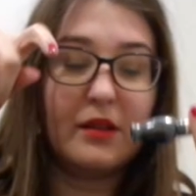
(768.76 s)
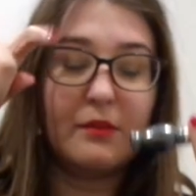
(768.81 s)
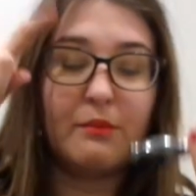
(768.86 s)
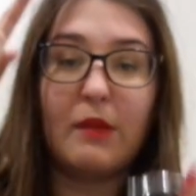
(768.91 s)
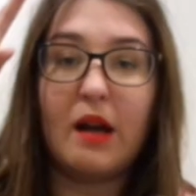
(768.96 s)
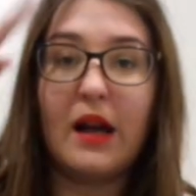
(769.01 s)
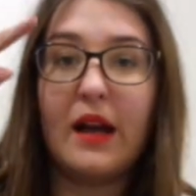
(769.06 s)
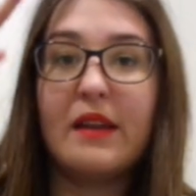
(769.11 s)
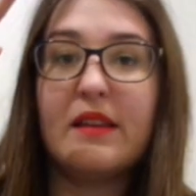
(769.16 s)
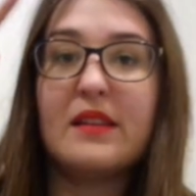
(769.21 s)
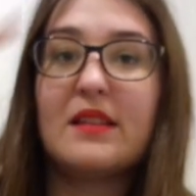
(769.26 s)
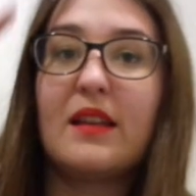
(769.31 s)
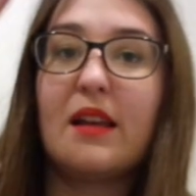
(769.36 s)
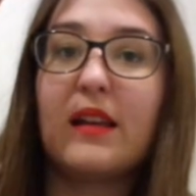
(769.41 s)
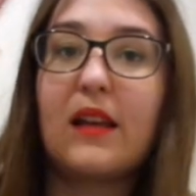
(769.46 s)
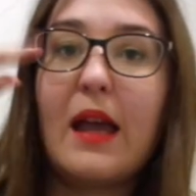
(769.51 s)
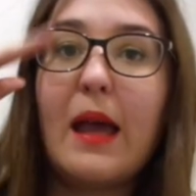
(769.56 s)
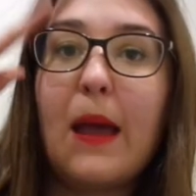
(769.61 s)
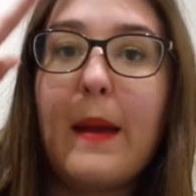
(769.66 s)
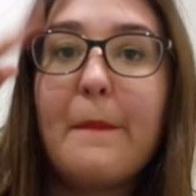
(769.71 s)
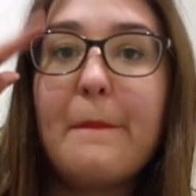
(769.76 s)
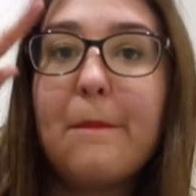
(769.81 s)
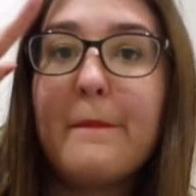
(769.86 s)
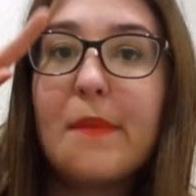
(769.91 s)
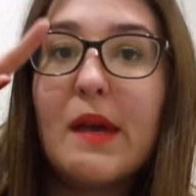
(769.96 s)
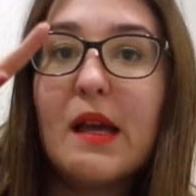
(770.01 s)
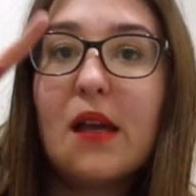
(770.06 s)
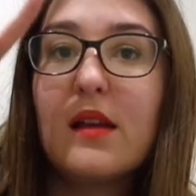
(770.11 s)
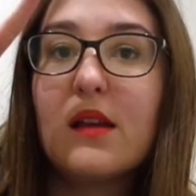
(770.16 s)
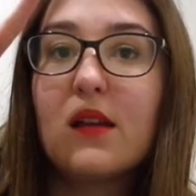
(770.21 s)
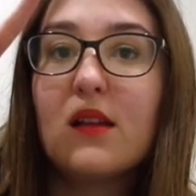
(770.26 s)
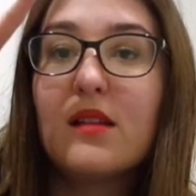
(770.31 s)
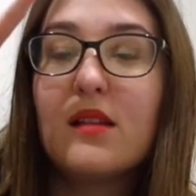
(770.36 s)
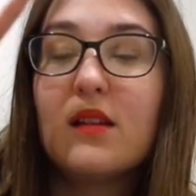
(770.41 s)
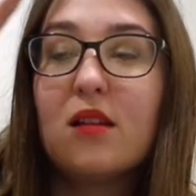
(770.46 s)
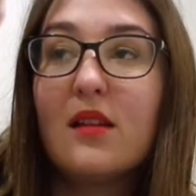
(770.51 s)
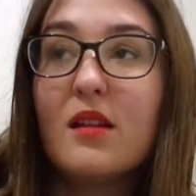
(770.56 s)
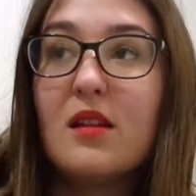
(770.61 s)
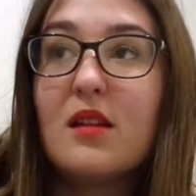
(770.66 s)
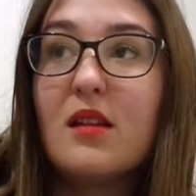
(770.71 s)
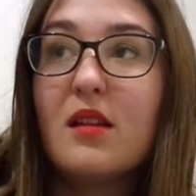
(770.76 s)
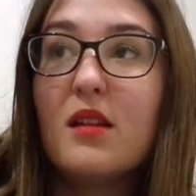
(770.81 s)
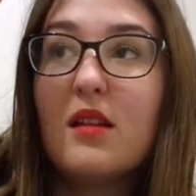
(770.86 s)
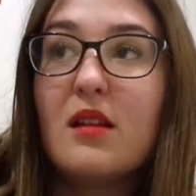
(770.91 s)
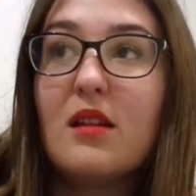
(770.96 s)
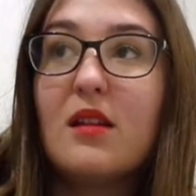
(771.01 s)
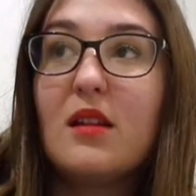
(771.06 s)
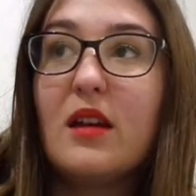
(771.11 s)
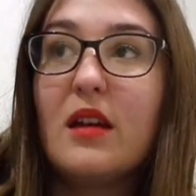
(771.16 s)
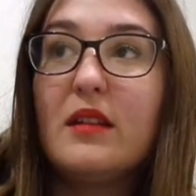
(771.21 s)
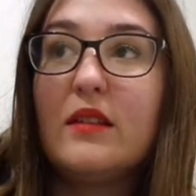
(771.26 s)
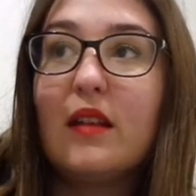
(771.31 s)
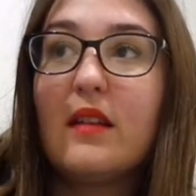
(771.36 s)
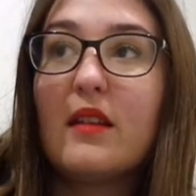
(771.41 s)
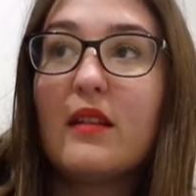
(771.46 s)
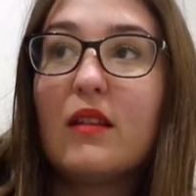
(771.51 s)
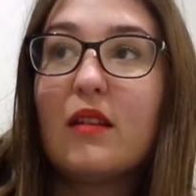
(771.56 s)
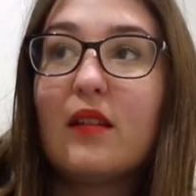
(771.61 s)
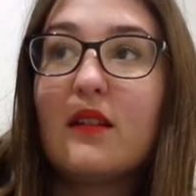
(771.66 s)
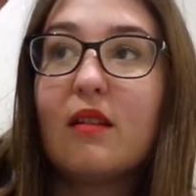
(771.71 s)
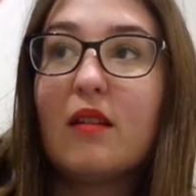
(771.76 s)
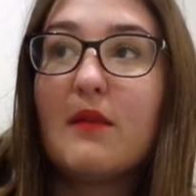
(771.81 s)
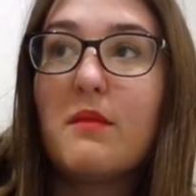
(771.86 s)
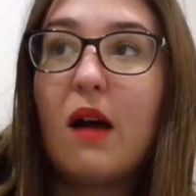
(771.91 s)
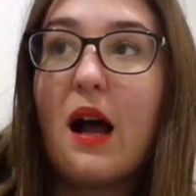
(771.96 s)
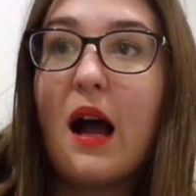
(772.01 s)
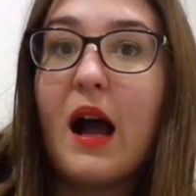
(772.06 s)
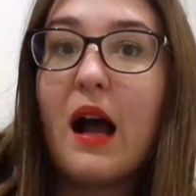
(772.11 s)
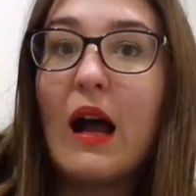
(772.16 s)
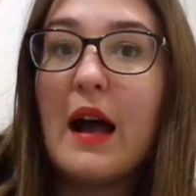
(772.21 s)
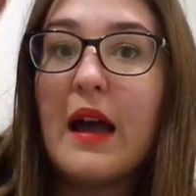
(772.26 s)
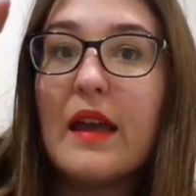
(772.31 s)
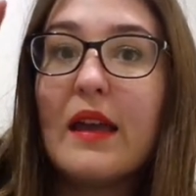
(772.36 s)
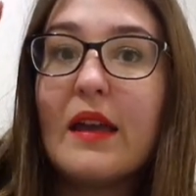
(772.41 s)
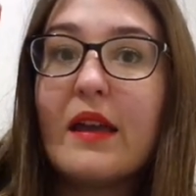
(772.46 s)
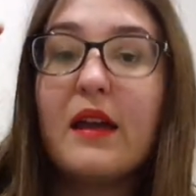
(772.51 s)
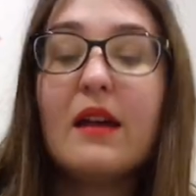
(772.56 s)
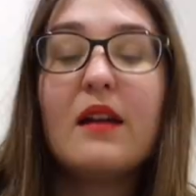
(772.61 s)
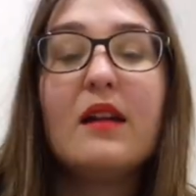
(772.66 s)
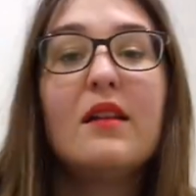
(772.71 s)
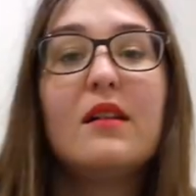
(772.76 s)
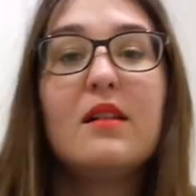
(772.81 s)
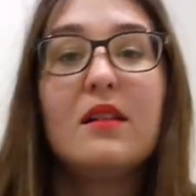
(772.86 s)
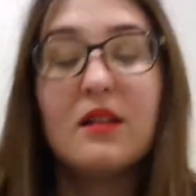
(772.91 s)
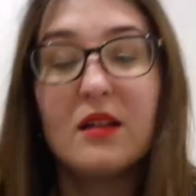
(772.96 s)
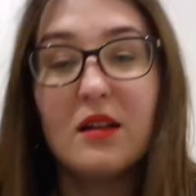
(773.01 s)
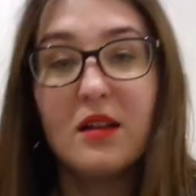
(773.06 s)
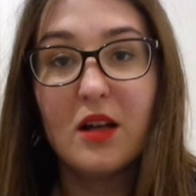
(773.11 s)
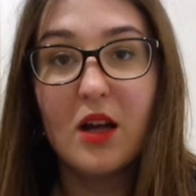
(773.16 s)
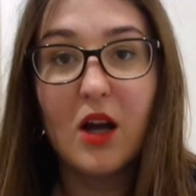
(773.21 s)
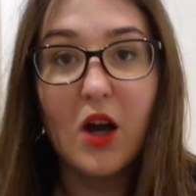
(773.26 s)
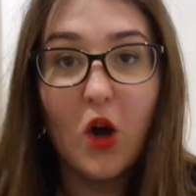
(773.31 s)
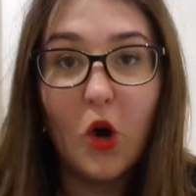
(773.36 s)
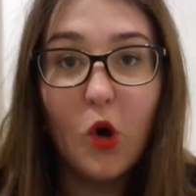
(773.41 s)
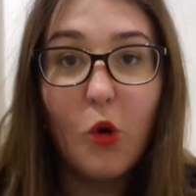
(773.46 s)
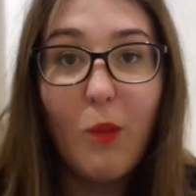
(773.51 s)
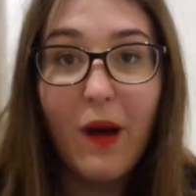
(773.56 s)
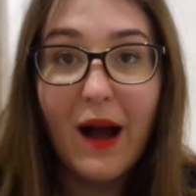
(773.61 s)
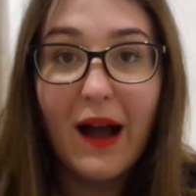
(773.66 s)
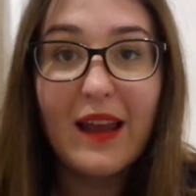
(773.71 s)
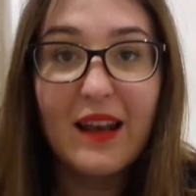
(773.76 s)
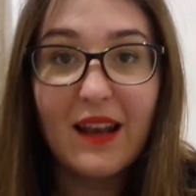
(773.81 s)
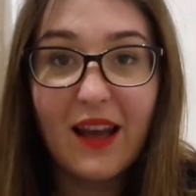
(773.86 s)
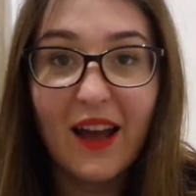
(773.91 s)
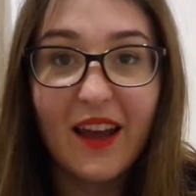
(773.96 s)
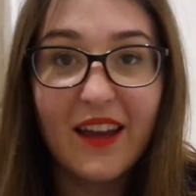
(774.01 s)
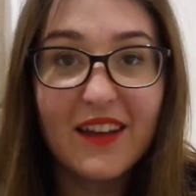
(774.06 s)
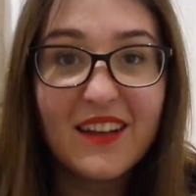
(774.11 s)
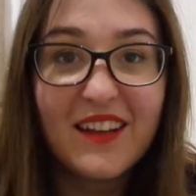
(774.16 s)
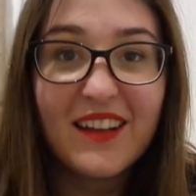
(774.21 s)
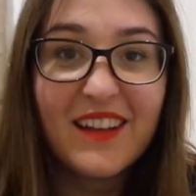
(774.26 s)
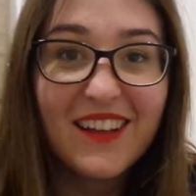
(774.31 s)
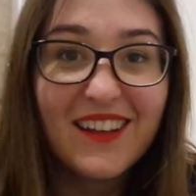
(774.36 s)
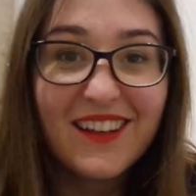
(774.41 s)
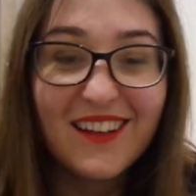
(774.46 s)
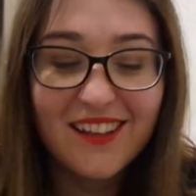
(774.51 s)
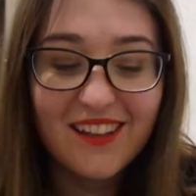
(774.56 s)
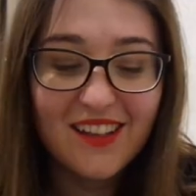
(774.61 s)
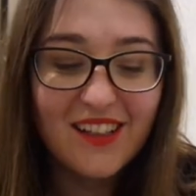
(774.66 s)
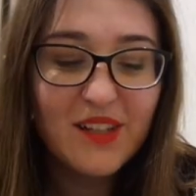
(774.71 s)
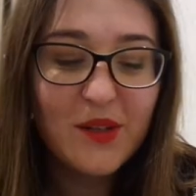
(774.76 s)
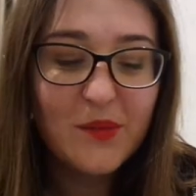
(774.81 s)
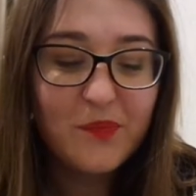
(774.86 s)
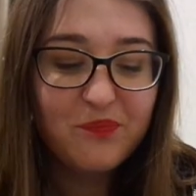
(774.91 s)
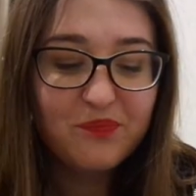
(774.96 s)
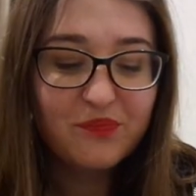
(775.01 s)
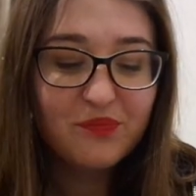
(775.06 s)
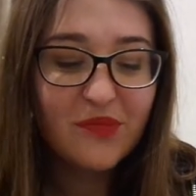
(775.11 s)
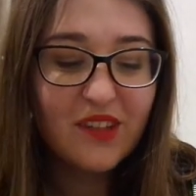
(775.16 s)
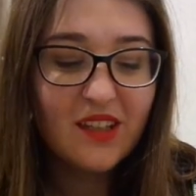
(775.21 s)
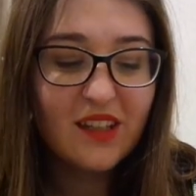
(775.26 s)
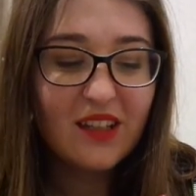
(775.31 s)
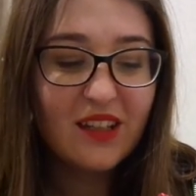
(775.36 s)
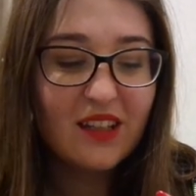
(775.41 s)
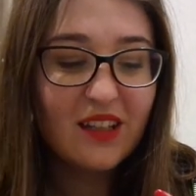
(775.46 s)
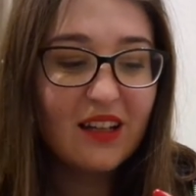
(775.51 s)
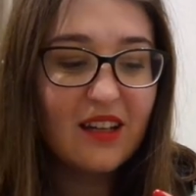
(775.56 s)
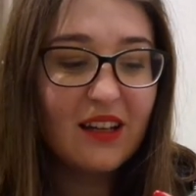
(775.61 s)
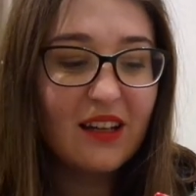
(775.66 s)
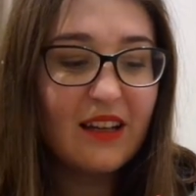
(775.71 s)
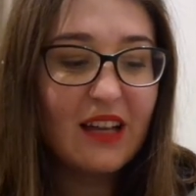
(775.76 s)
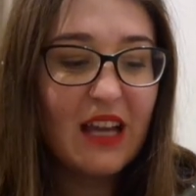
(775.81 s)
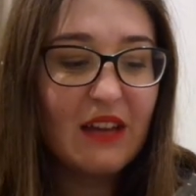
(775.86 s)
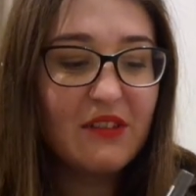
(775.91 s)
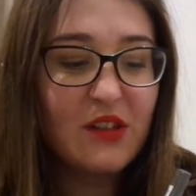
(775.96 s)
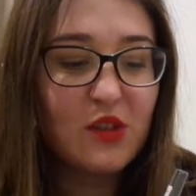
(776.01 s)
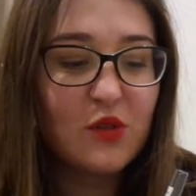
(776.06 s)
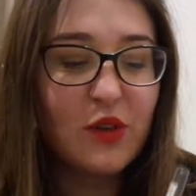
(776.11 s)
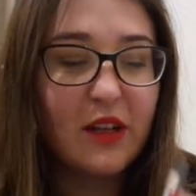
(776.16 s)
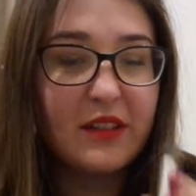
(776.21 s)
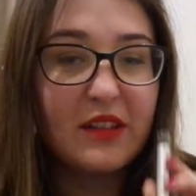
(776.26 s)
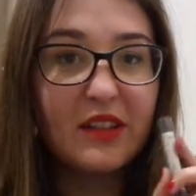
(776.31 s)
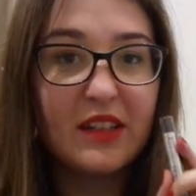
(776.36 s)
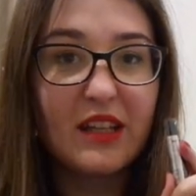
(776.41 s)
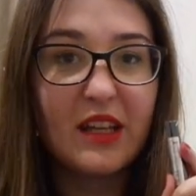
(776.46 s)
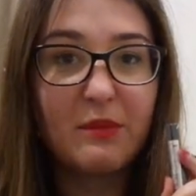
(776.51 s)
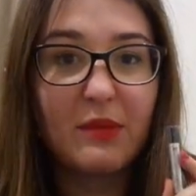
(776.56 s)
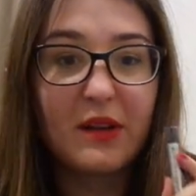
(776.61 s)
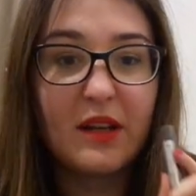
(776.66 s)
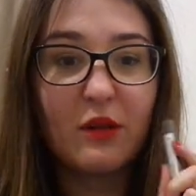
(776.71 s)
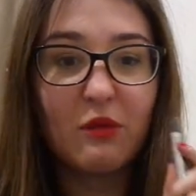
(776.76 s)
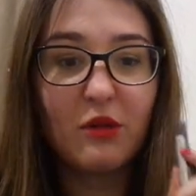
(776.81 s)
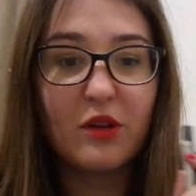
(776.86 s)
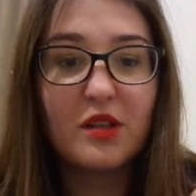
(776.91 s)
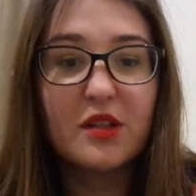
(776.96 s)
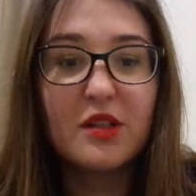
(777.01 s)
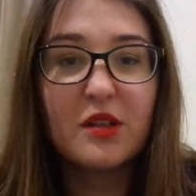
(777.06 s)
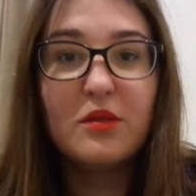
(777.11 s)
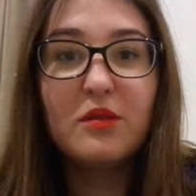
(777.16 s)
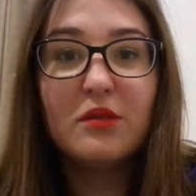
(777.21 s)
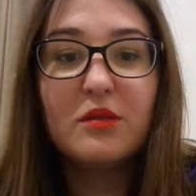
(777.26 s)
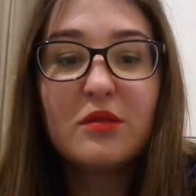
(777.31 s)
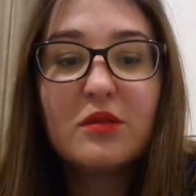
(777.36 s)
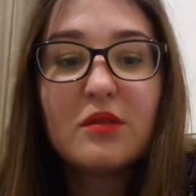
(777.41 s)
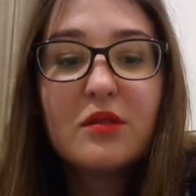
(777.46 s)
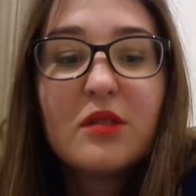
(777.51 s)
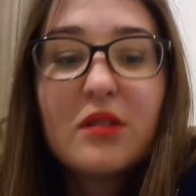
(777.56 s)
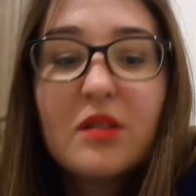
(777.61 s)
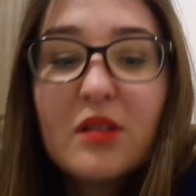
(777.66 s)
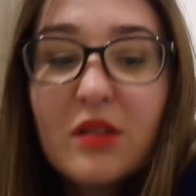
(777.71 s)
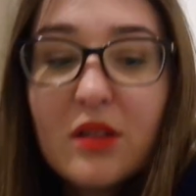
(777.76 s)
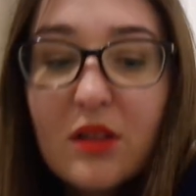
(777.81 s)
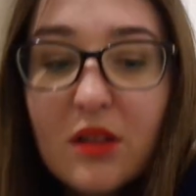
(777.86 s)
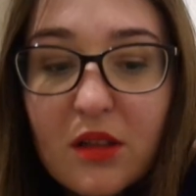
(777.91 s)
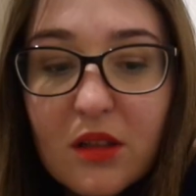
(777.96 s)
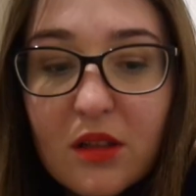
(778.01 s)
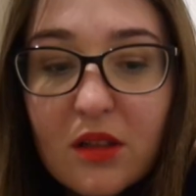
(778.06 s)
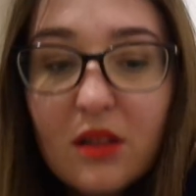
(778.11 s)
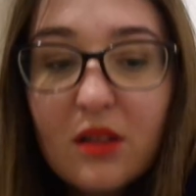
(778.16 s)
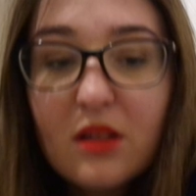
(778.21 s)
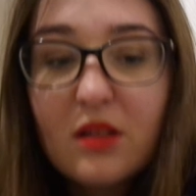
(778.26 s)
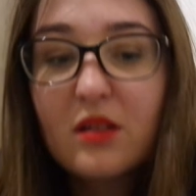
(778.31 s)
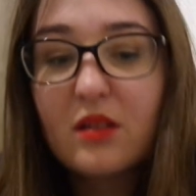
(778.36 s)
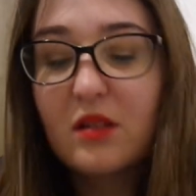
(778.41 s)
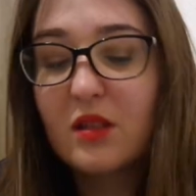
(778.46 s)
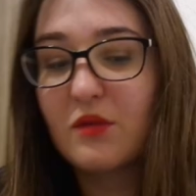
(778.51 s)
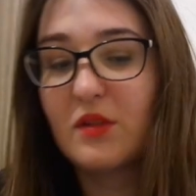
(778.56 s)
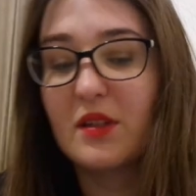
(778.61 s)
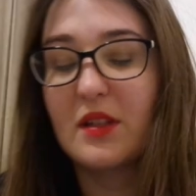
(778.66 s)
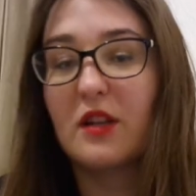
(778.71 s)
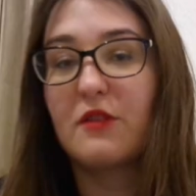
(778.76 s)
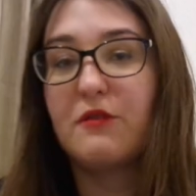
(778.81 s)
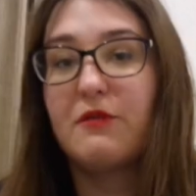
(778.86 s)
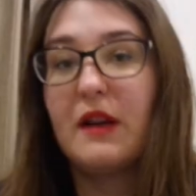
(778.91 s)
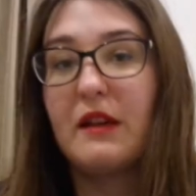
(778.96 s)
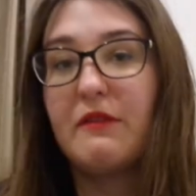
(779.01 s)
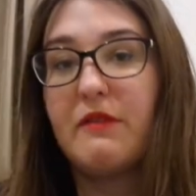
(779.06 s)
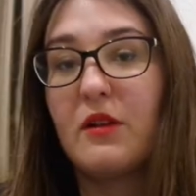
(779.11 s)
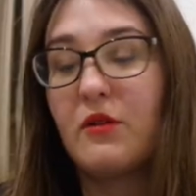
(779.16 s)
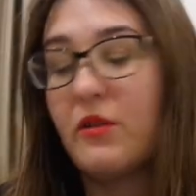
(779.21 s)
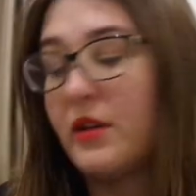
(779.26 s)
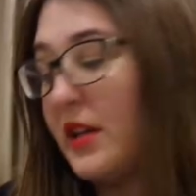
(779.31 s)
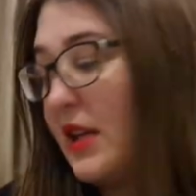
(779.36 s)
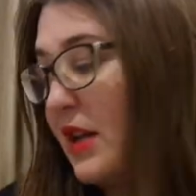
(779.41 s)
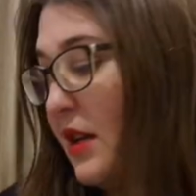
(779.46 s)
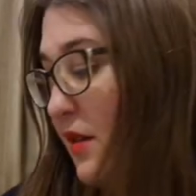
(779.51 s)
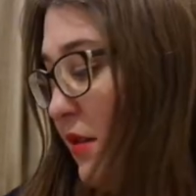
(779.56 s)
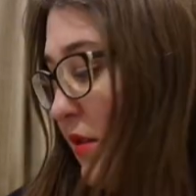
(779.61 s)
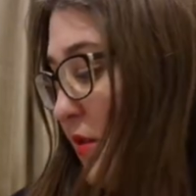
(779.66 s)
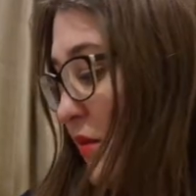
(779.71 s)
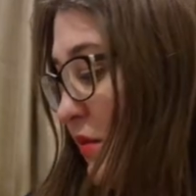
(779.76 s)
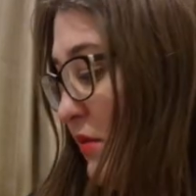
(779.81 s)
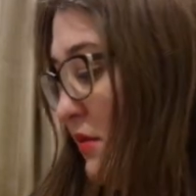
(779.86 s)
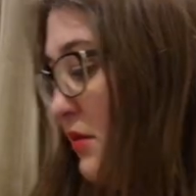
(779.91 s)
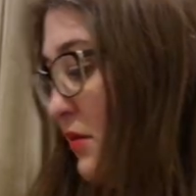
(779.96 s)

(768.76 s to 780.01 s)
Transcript: And my is like M. And then I. Oh My Line. I haven't tried it yet, but I want to. So like 500 yen.